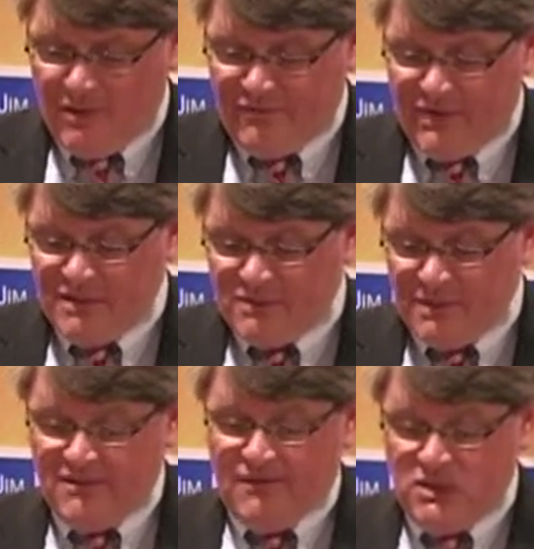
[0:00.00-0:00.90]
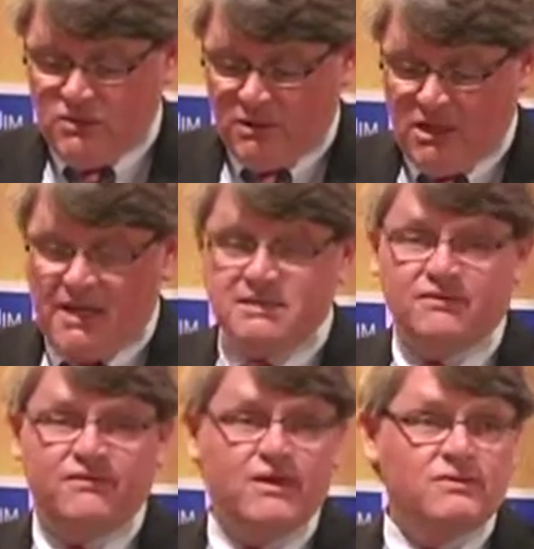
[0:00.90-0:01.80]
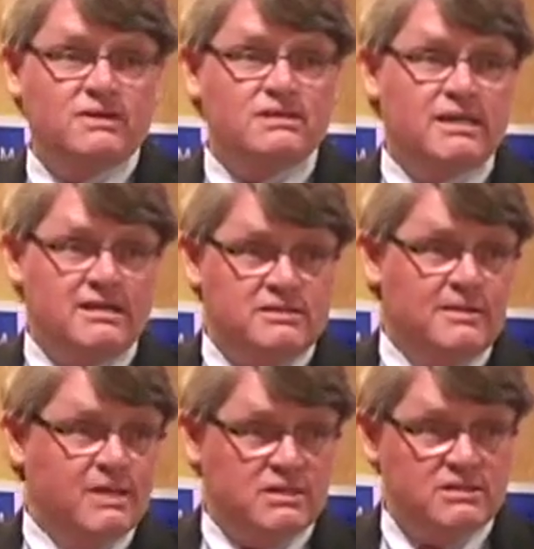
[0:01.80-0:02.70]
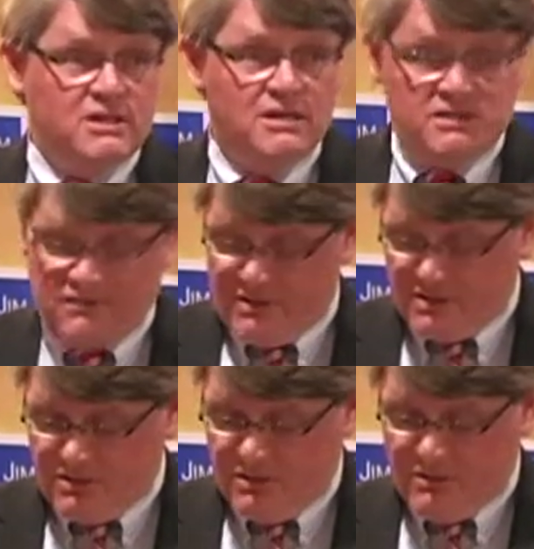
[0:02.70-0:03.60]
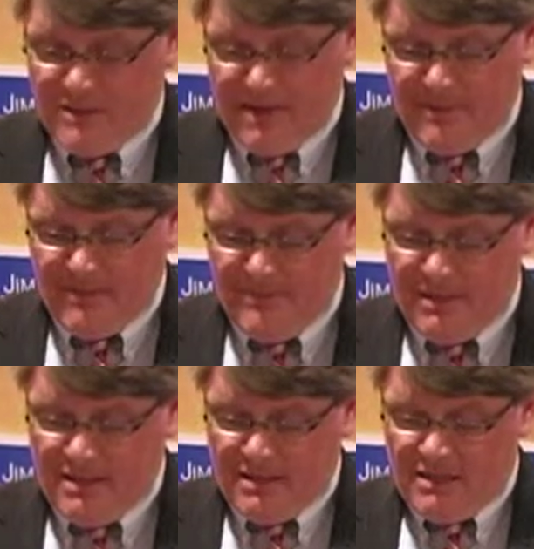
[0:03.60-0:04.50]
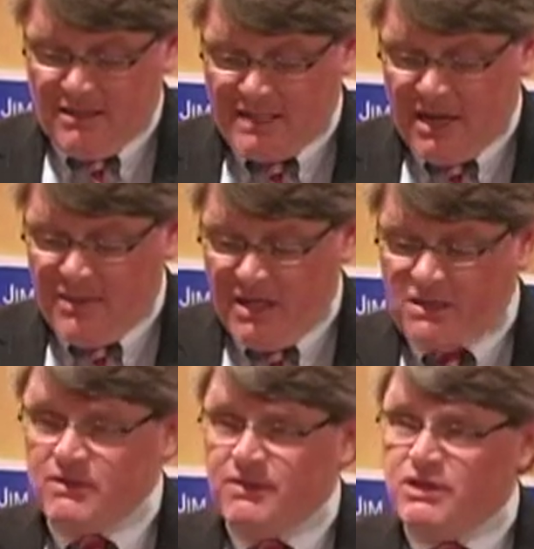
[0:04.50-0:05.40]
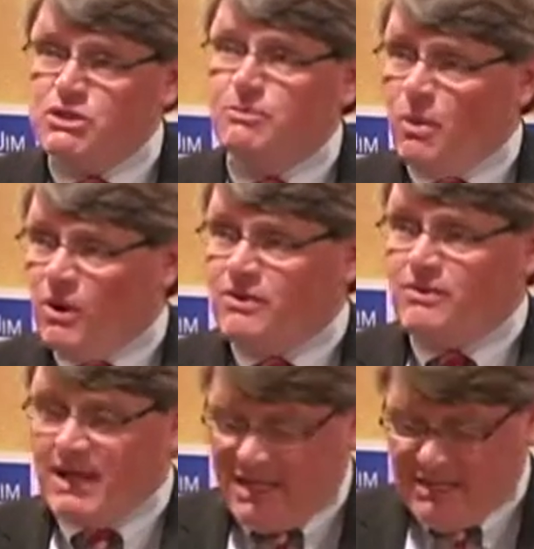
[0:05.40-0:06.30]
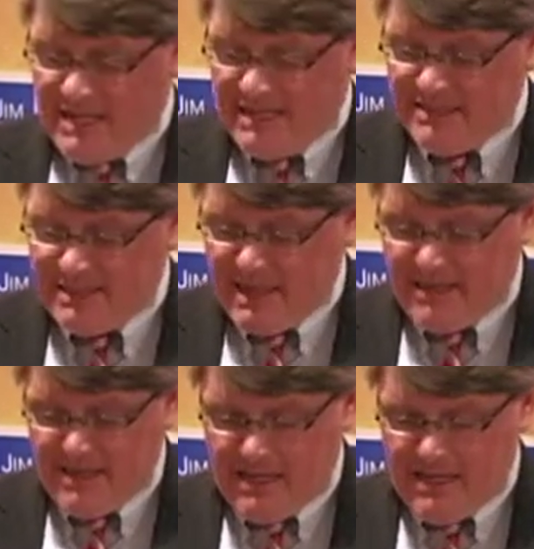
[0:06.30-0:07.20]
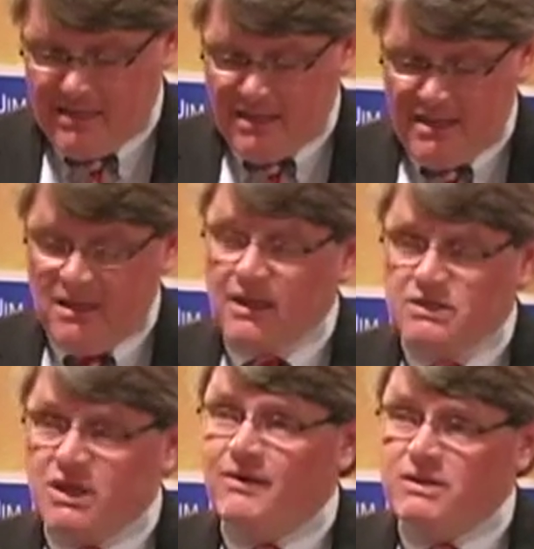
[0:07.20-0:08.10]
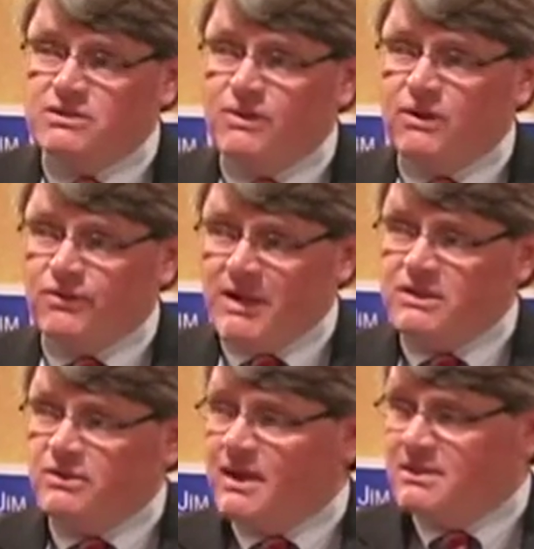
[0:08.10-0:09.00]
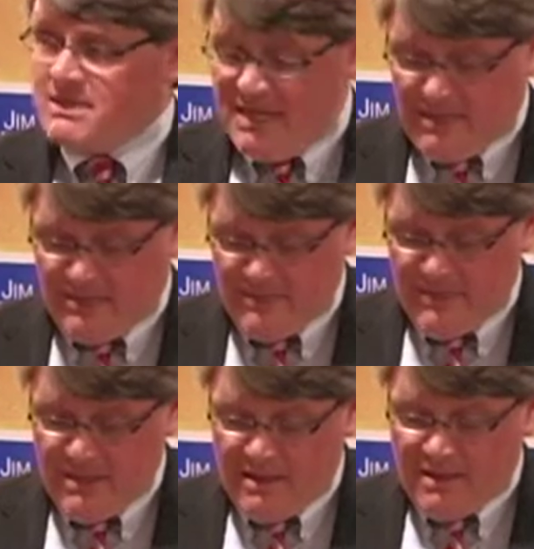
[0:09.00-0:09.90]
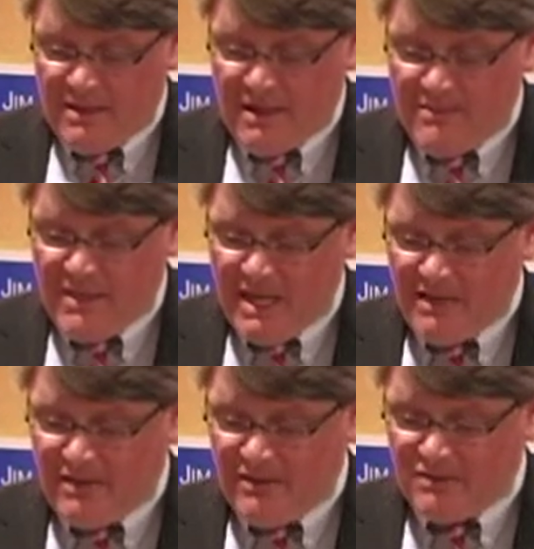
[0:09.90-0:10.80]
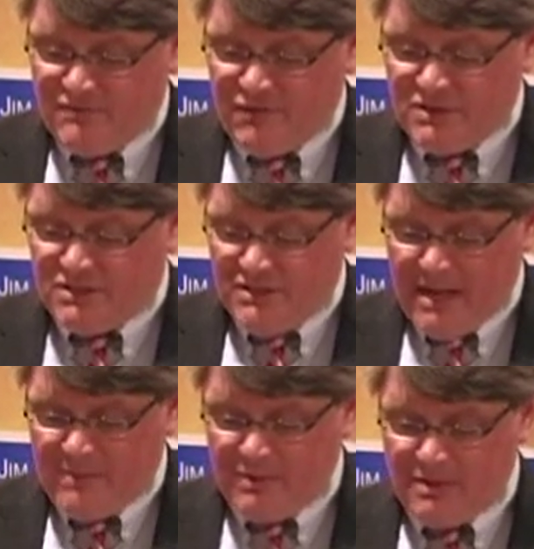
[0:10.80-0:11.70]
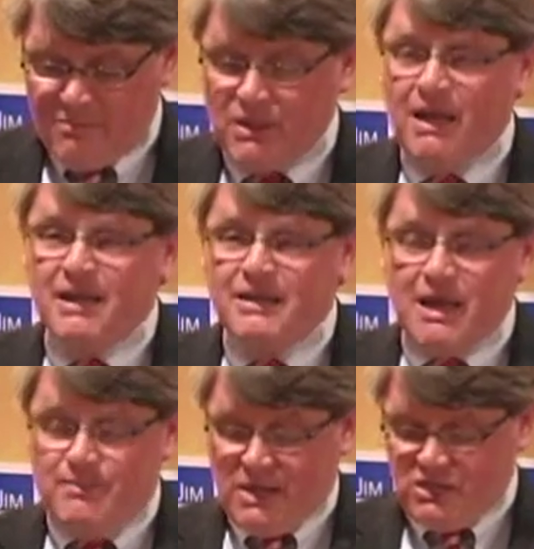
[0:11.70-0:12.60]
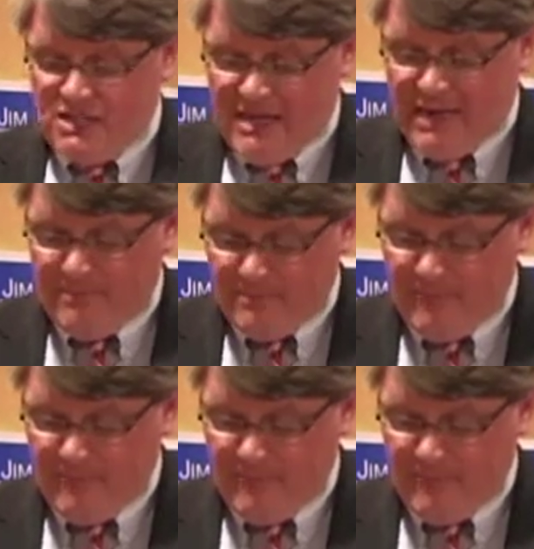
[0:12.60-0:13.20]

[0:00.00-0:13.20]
When faced with the eventual loss of federal and state stimulus dollars for our school department, the town manager and this board recognized that need and saw it as a real threat to our town, and made this first step in plugging that budget gap.